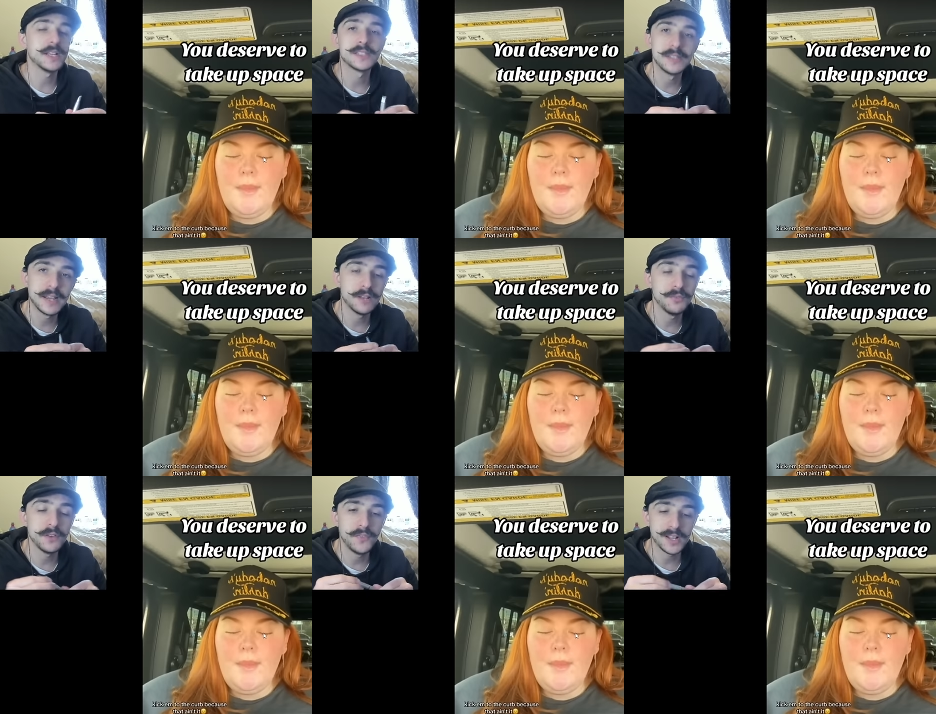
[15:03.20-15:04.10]
Speaker 1: that's
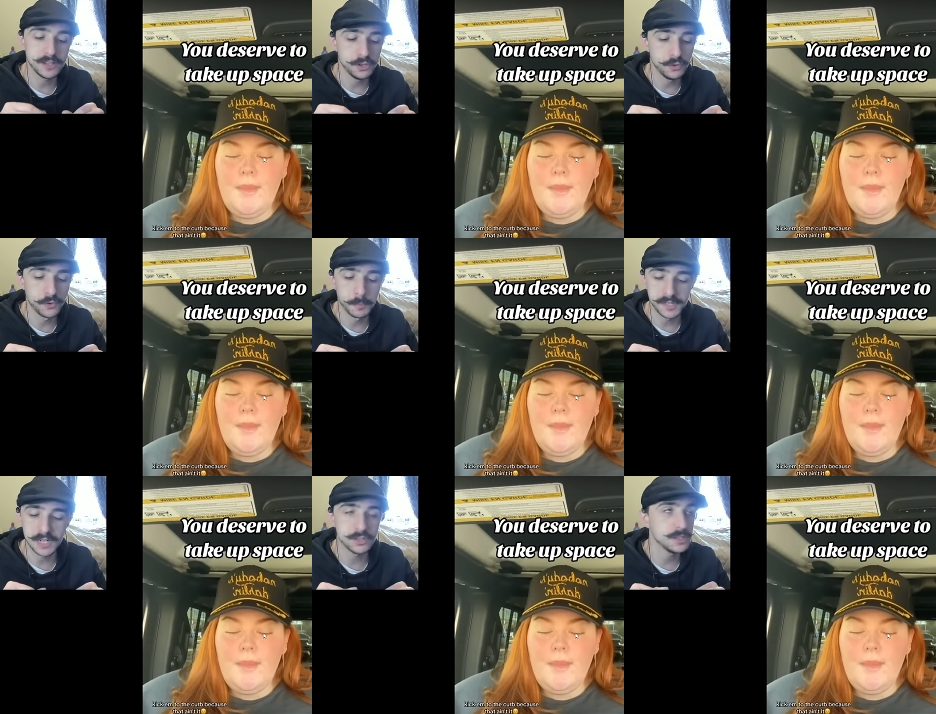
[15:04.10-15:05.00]
negatively affecting you for
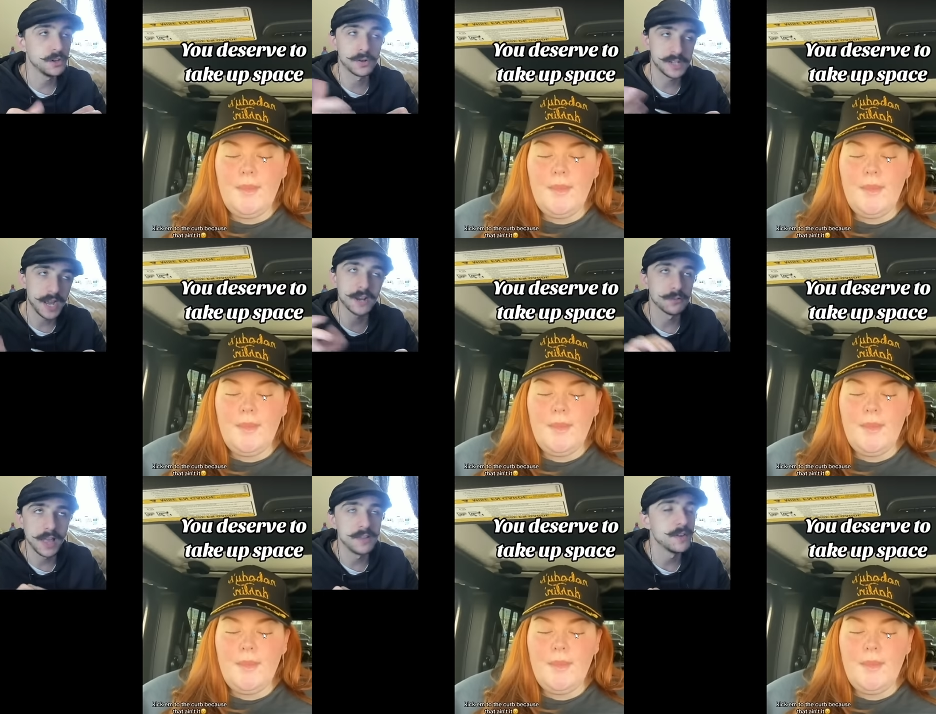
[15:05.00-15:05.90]
potentially your entire
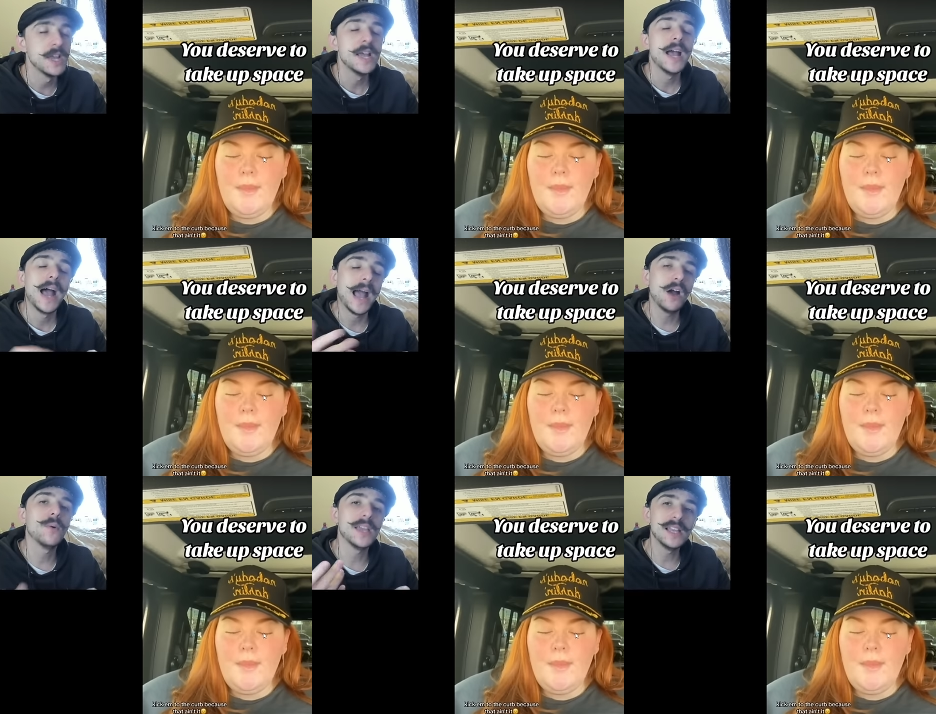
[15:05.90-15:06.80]
life,
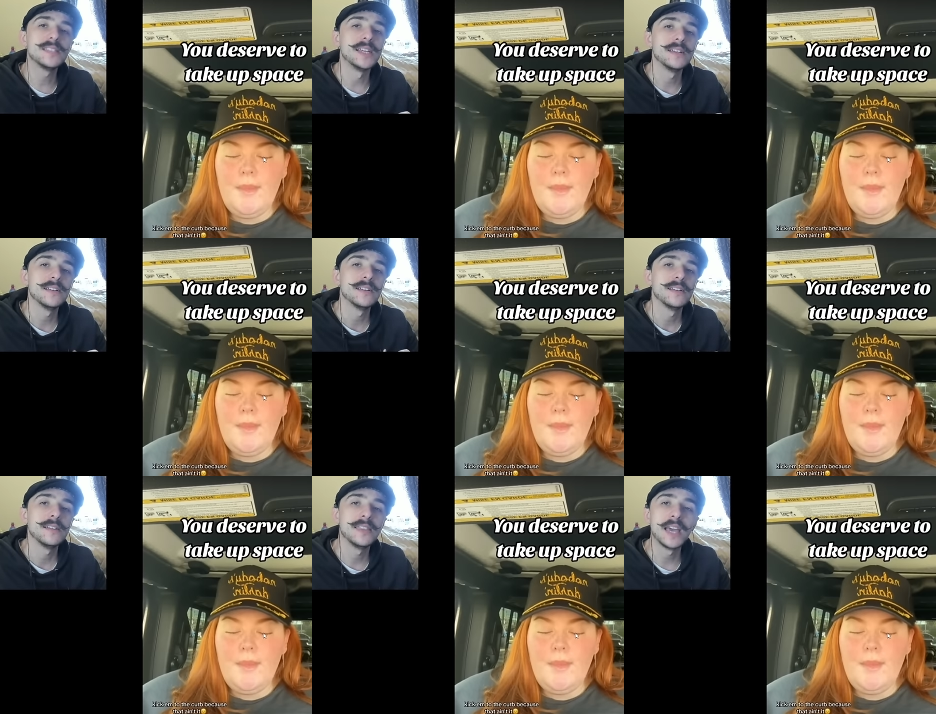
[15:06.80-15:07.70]
how is it
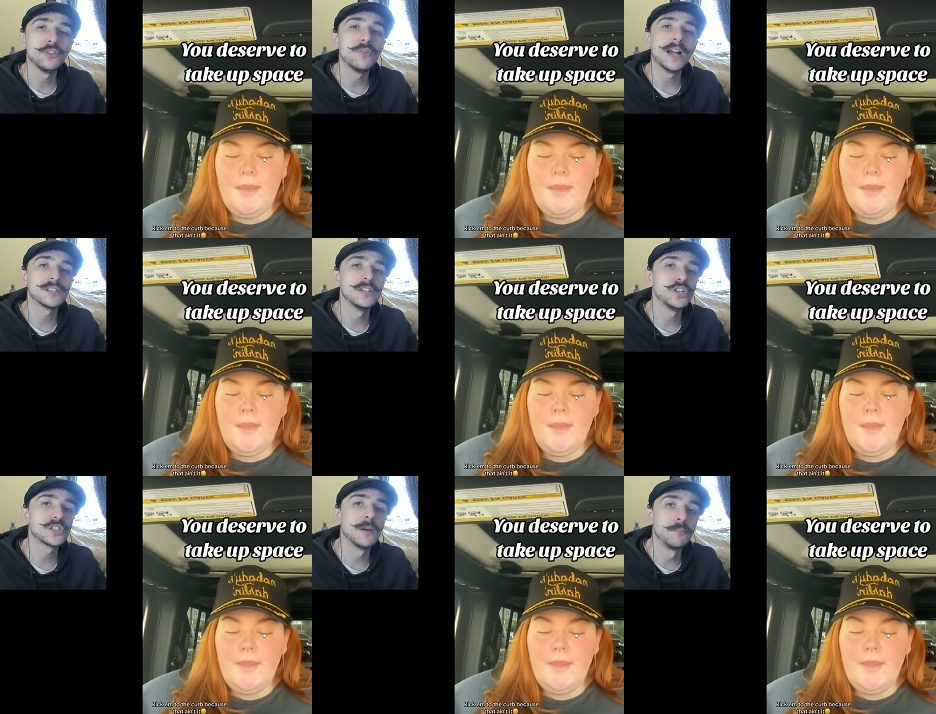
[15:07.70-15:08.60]
that you guys can
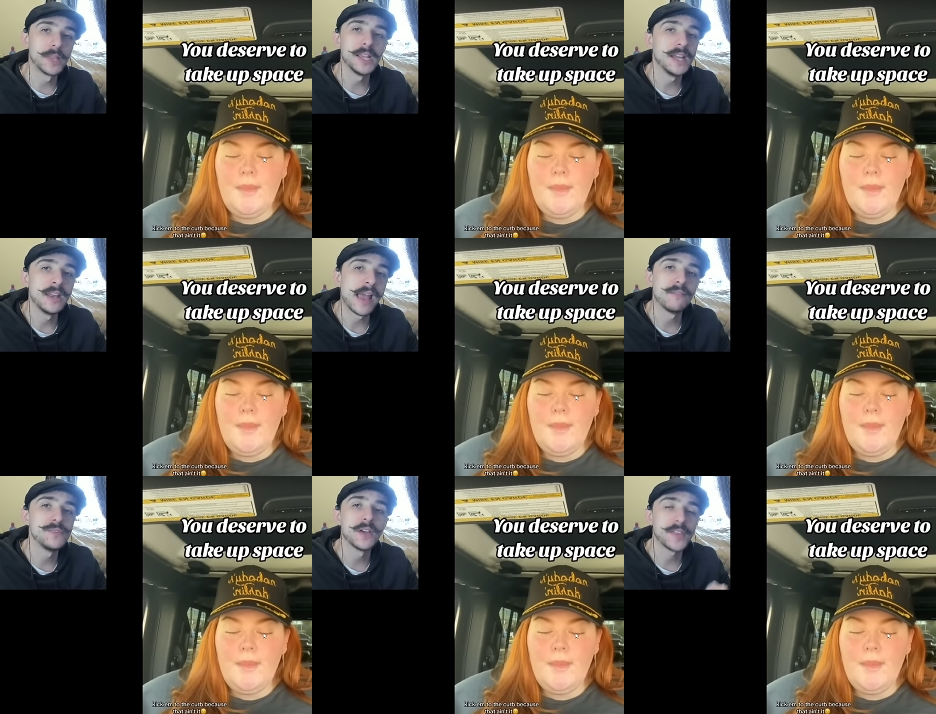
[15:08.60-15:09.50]
just complain and
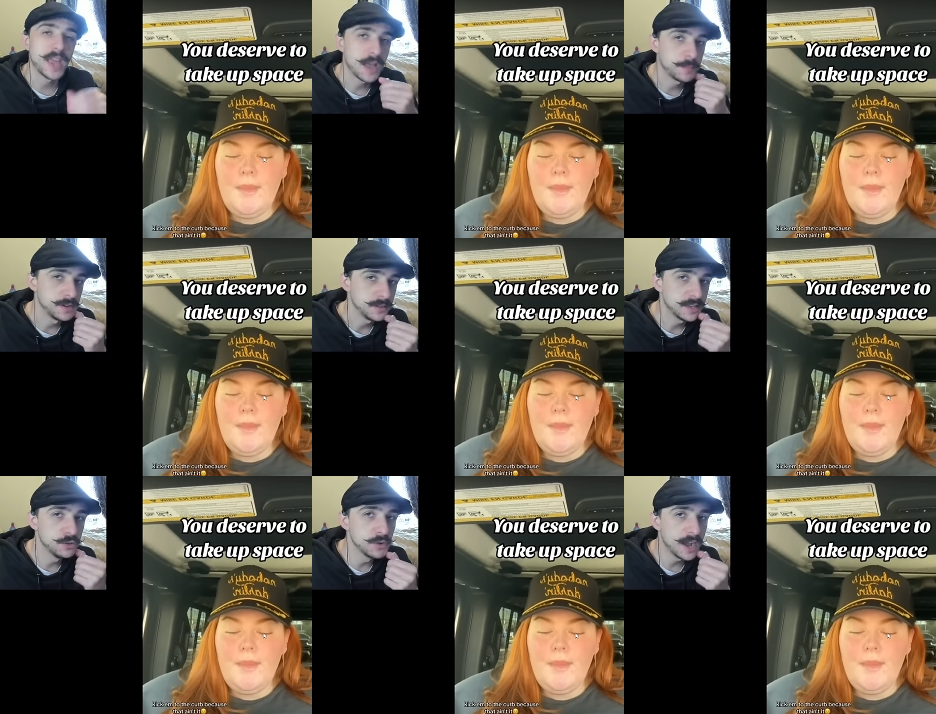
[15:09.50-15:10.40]
have nothing happen.
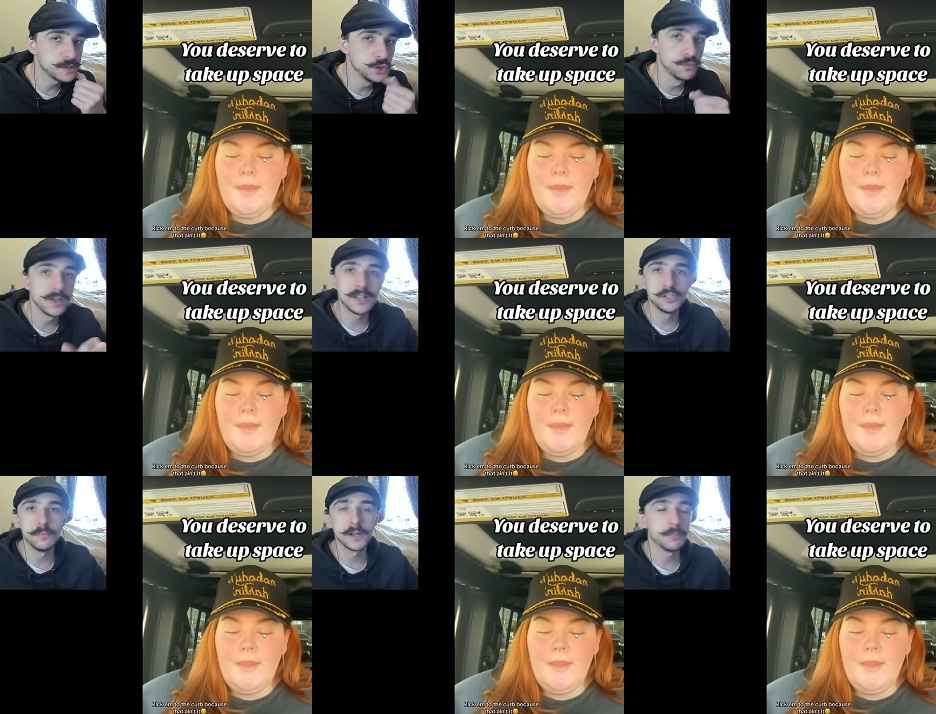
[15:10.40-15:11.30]
Like you guys do
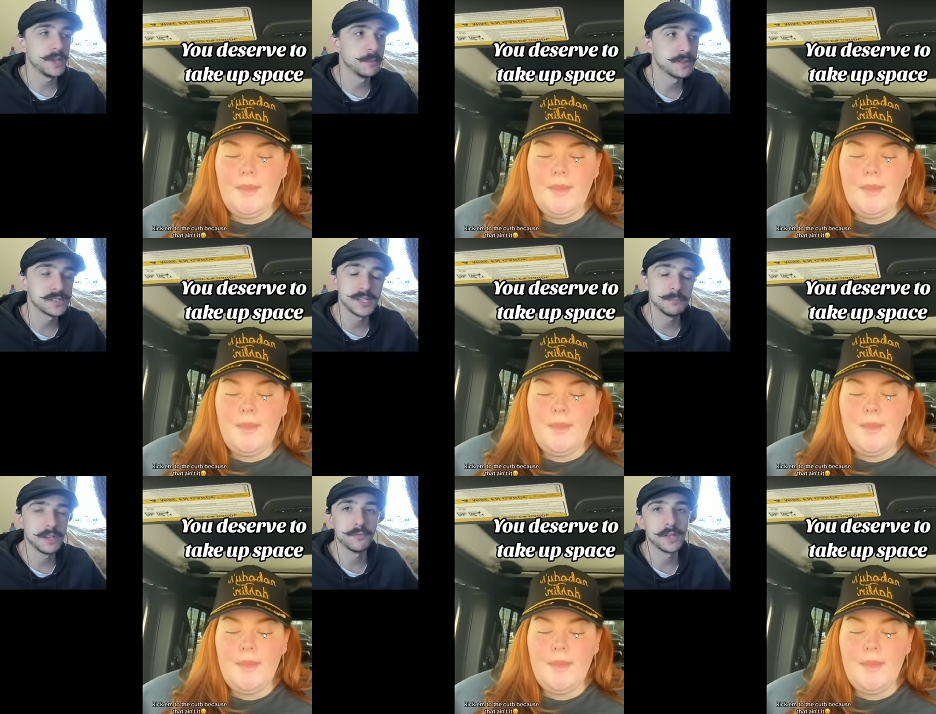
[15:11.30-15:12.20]
realize you've been complaining about the
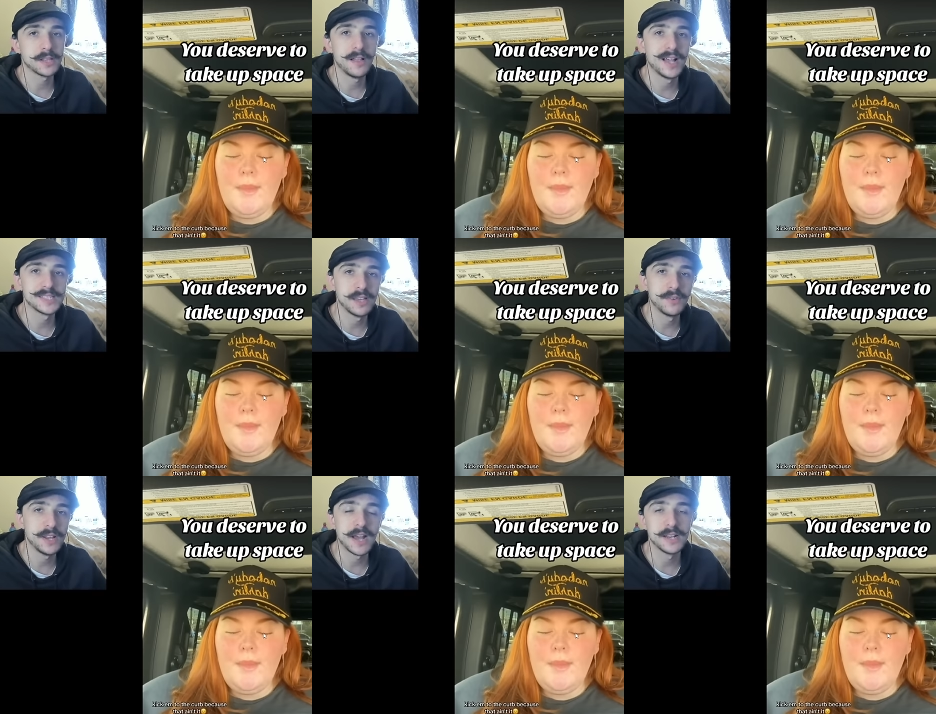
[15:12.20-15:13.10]
same thing for like the last
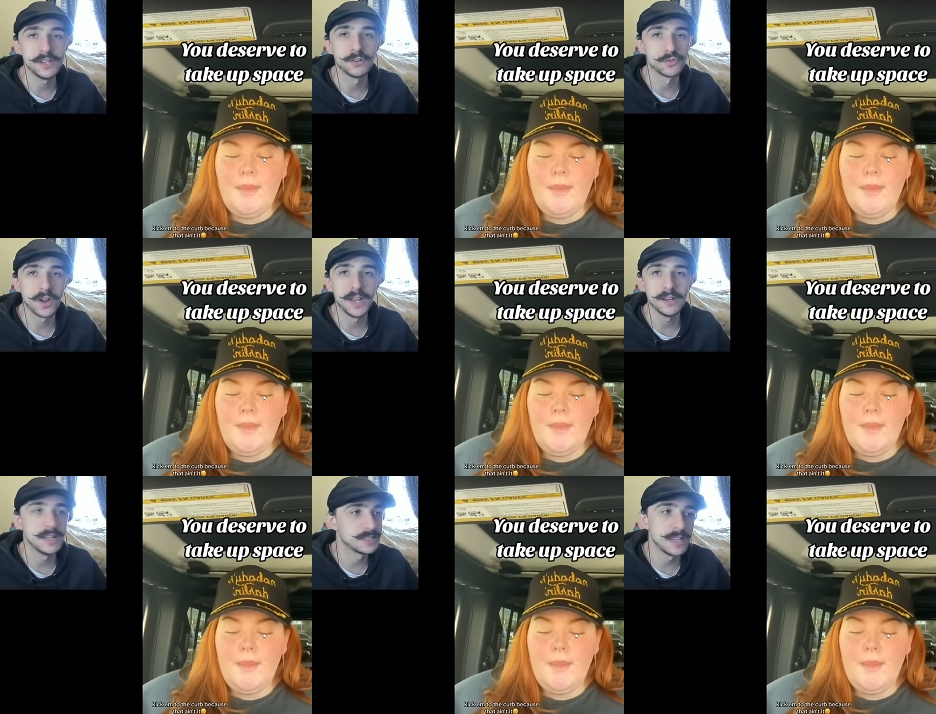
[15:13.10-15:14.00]
seven, eight, nine years, right?
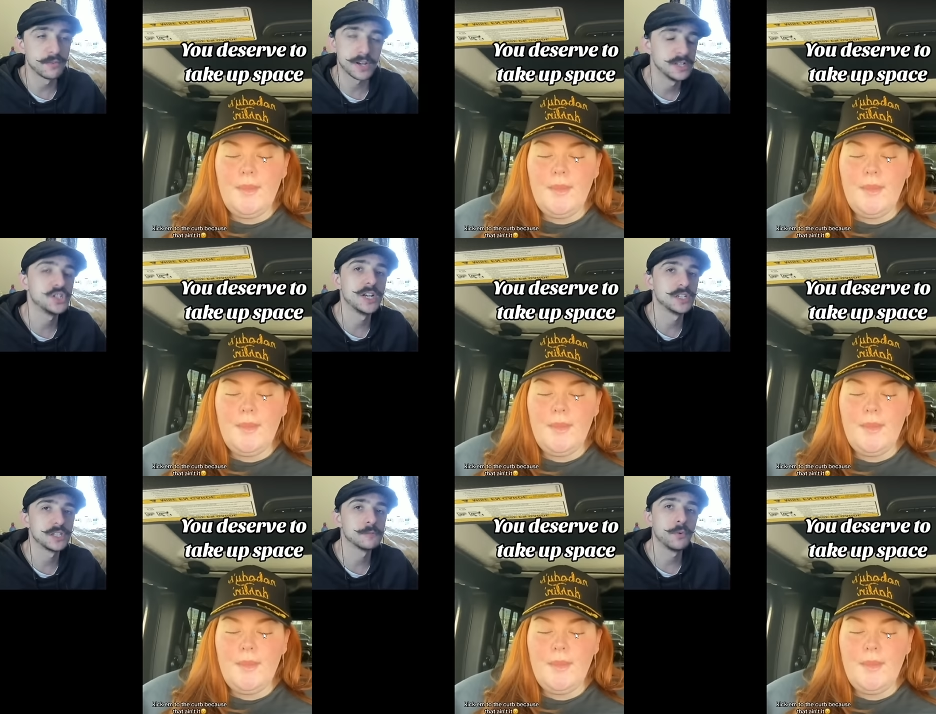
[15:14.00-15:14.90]
It's never gonna change
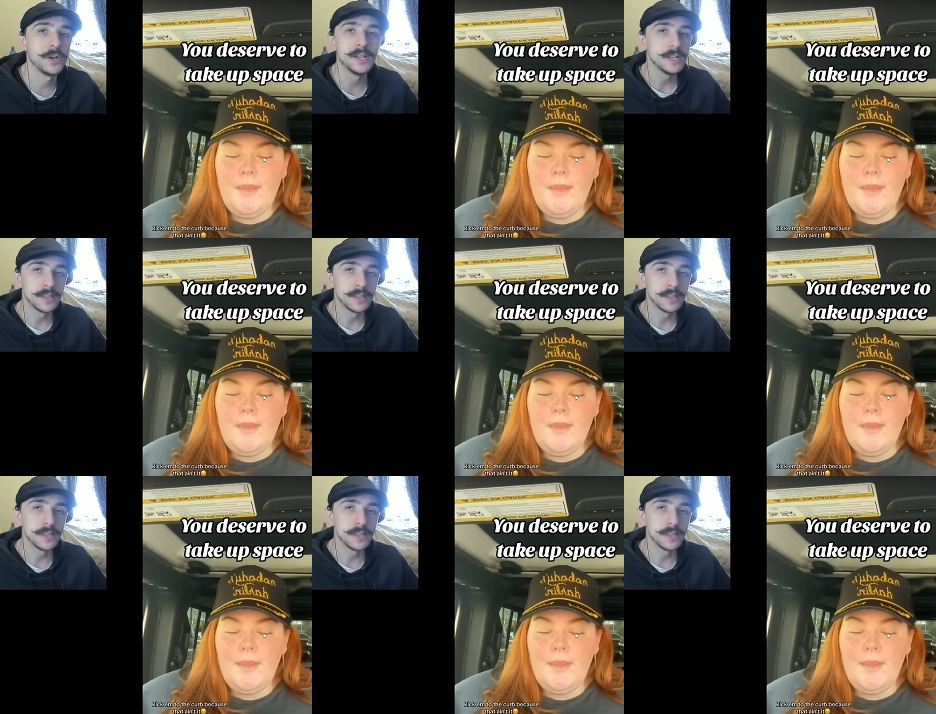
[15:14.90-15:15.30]
at this point.